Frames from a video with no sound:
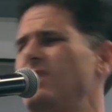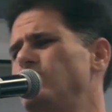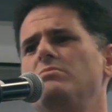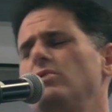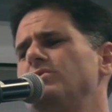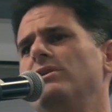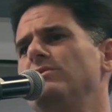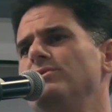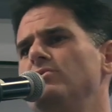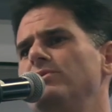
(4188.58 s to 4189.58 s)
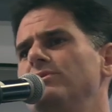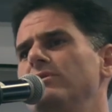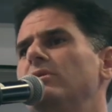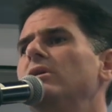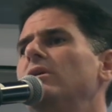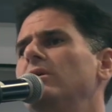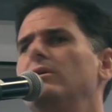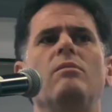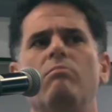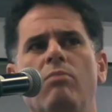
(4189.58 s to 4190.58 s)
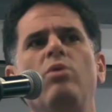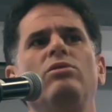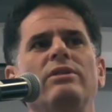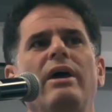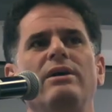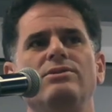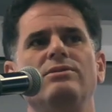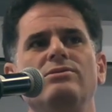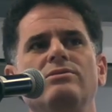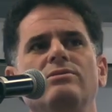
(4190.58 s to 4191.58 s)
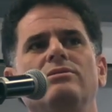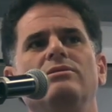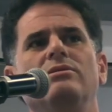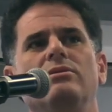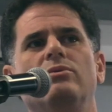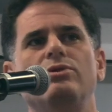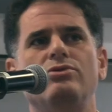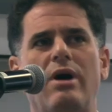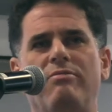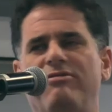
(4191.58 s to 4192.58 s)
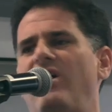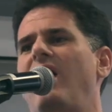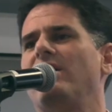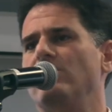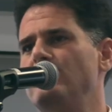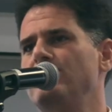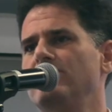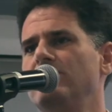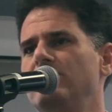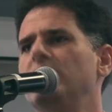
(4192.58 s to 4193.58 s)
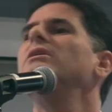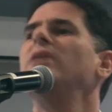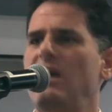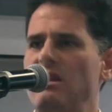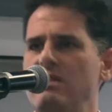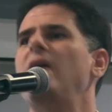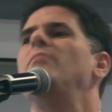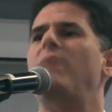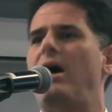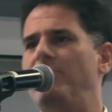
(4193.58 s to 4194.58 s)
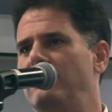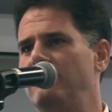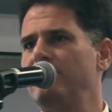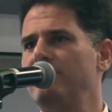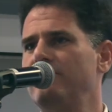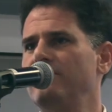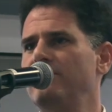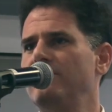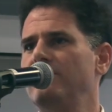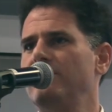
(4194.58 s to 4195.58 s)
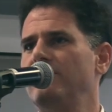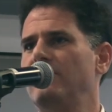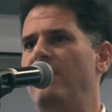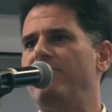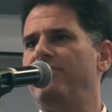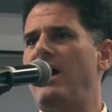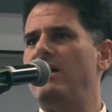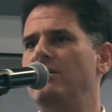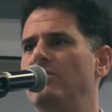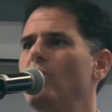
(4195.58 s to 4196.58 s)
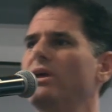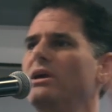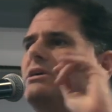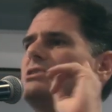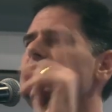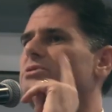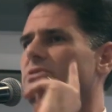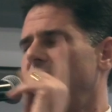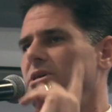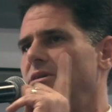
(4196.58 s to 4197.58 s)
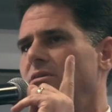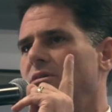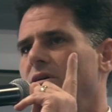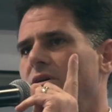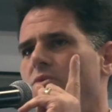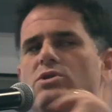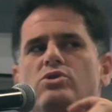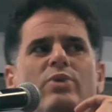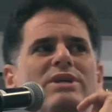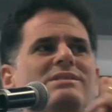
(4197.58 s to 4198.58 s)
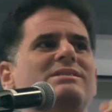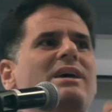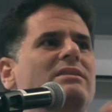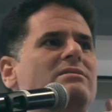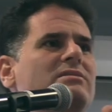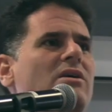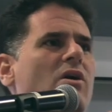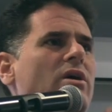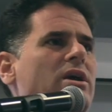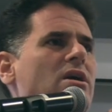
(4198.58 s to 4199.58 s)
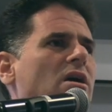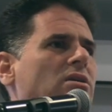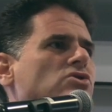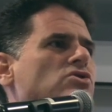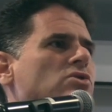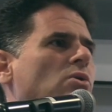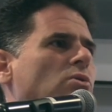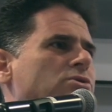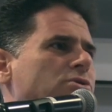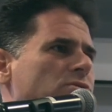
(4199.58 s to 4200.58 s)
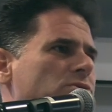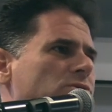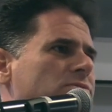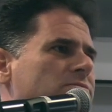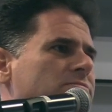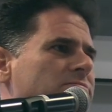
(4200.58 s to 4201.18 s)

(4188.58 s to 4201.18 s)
That's what most countries would do. Moral nations would drop flyers and then bomb it and flatten it. What Israel did was we sent our young soldiers